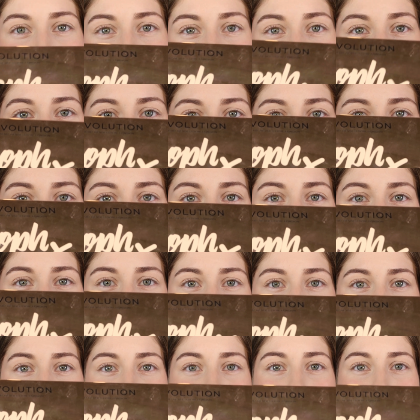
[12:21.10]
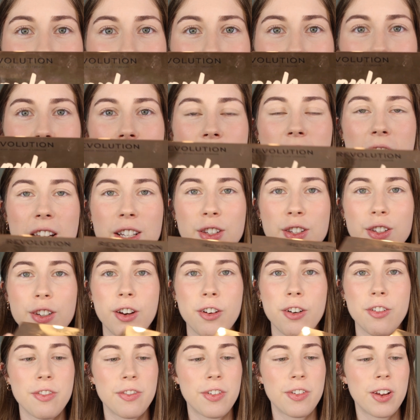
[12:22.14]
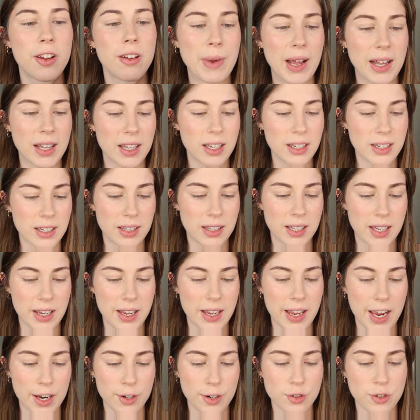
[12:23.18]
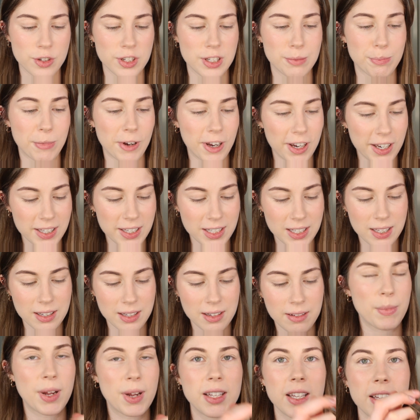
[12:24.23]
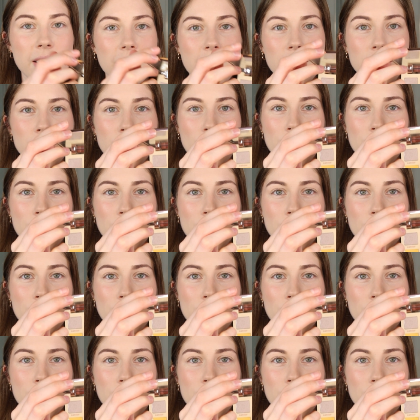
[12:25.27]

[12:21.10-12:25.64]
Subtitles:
But I'm gonna be using the Revolution and Soph palette, the Extra Spice palette.